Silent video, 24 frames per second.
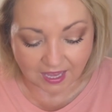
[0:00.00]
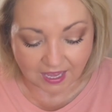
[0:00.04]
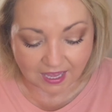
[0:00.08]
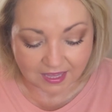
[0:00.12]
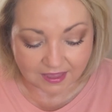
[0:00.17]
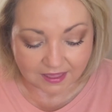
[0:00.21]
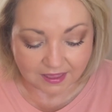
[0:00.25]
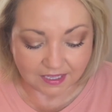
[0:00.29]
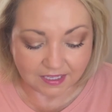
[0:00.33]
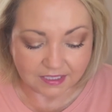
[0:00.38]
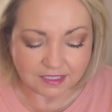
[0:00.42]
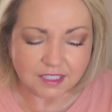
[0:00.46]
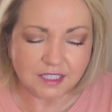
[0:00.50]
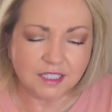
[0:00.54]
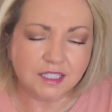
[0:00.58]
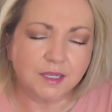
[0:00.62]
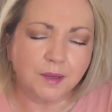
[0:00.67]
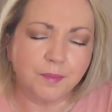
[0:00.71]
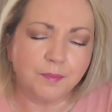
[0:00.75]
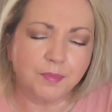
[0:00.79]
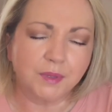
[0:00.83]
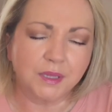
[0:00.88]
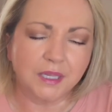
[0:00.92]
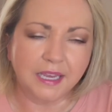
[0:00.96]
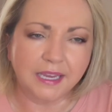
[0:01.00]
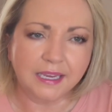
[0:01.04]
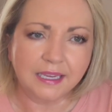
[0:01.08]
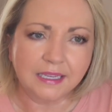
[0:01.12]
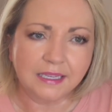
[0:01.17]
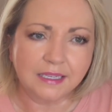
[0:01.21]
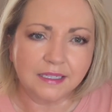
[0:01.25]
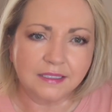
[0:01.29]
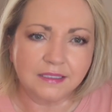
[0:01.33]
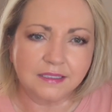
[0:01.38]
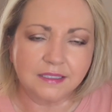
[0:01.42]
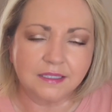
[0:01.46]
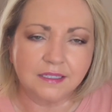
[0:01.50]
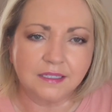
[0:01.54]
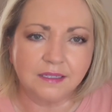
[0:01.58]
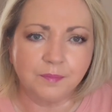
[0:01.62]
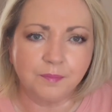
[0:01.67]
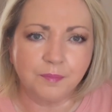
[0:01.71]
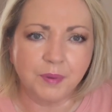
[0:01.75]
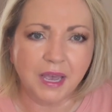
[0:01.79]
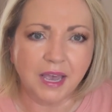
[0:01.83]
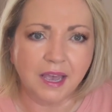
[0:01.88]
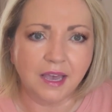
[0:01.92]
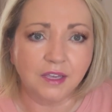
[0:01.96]
This blanket
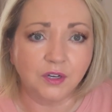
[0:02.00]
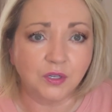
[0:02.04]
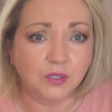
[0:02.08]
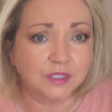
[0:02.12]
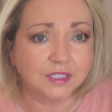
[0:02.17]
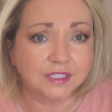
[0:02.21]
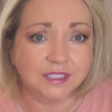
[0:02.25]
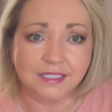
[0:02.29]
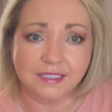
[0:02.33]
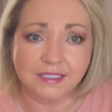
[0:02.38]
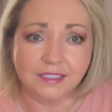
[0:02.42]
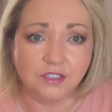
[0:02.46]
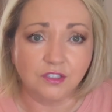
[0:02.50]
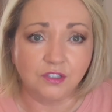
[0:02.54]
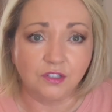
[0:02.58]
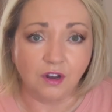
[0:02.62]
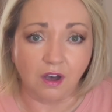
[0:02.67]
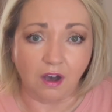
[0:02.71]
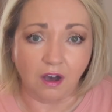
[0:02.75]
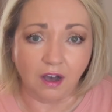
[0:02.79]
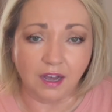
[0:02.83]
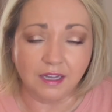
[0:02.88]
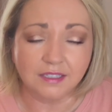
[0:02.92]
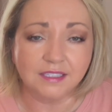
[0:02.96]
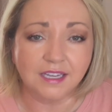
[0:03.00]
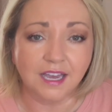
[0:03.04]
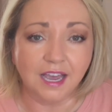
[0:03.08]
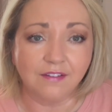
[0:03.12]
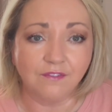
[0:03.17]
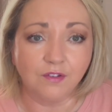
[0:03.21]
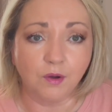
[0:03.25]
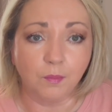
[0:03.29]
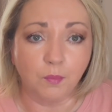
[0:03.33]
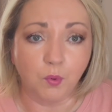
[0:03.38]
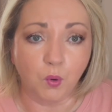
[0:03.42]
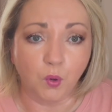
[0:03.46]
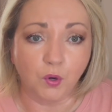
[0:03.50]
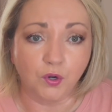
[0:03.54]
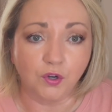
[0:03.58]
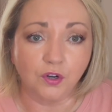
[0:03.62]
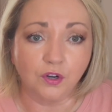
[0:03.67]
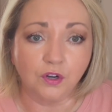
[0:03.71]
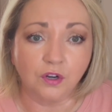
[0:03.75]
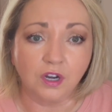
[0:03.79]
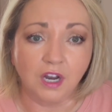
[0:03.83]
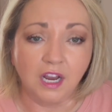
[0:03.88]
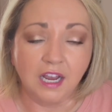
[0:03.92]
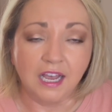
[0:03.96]
pattern did not have a
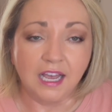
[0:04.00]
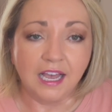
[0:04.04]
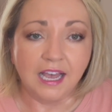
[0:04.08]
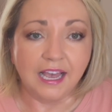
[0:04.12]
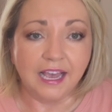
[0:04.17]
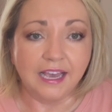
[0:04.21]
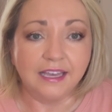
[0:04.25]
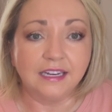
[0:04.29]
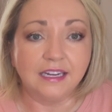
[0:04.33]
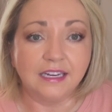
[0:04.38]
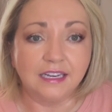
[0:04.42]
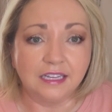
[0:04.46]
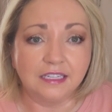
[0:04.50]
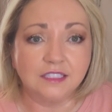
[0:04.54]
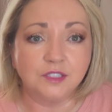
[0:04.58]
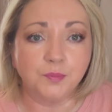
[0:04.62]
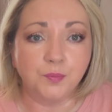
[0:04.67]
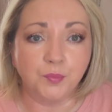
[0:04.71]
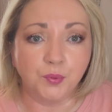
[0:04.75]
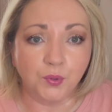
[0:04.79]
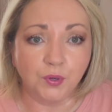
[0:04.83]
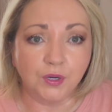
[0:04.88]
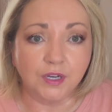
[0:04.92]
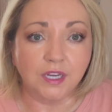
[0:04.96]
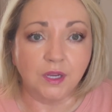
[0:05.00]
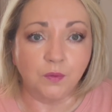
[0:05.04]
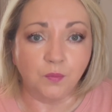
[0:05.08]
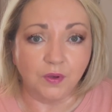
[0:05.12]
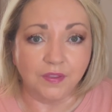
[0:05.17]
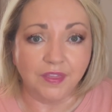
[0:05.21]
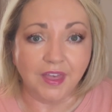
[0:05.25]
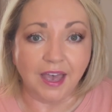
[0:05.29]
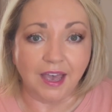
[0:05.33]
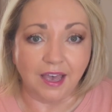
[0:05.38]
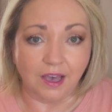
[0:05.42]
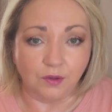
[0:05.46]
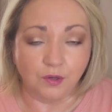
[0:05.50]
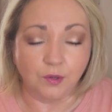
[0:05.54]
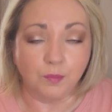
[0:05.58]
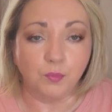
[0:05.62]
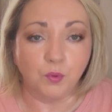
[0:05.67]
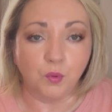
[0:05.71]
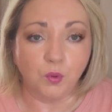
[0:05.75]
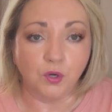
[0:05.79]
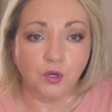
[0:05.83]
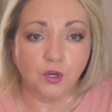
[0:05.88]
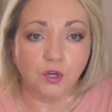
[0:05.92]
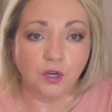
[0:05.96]
border, and it is pretty without a
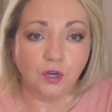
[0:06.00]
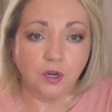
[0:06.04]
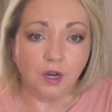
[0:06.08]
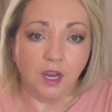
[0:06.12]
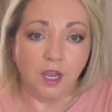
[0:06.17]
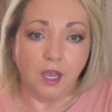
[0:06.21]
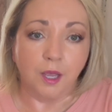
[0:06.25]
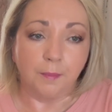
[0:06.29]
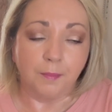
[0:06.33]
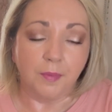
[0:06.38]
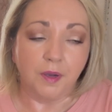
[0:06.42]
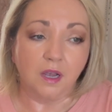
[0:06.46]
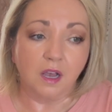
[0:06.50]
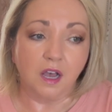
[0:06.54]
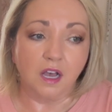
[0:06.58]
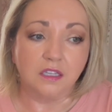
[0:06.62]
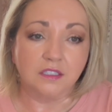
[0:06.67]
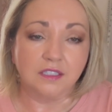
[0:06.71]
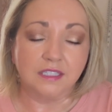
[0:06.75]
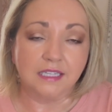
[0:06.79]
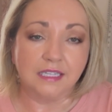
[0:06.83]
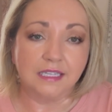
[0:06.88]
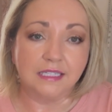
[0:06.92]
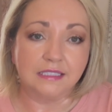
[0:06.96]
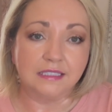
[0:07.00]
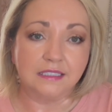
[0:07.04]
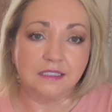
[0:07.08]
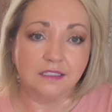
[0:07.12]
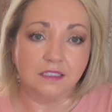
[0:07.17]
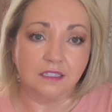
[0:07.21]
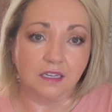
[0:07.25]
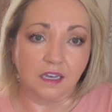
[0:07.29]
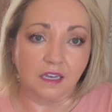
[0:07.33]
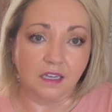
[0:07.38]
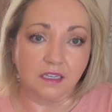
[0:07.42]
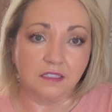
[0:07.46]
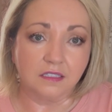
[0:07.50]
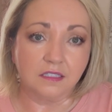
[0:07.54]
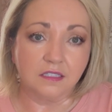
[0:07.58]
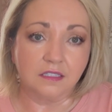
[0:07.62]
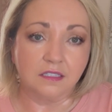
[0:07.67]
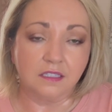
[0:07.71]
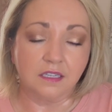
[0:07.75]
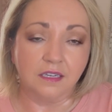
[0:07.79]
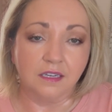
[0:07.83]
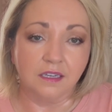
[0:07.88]
border because it does